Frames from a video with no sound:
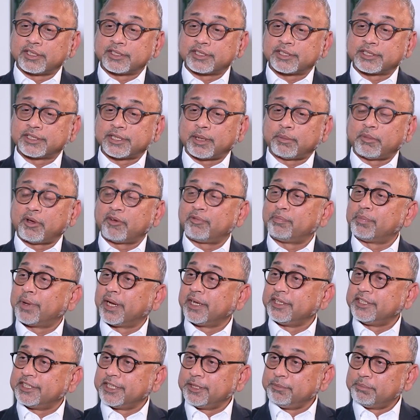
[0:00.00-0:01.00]
some of
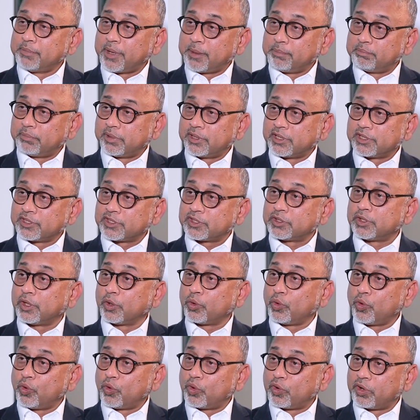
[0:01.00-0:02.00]
my team members, the
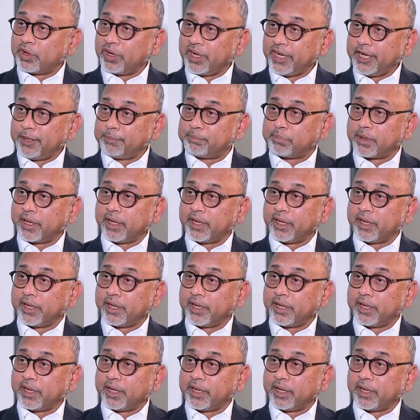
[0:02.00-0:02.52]
core lead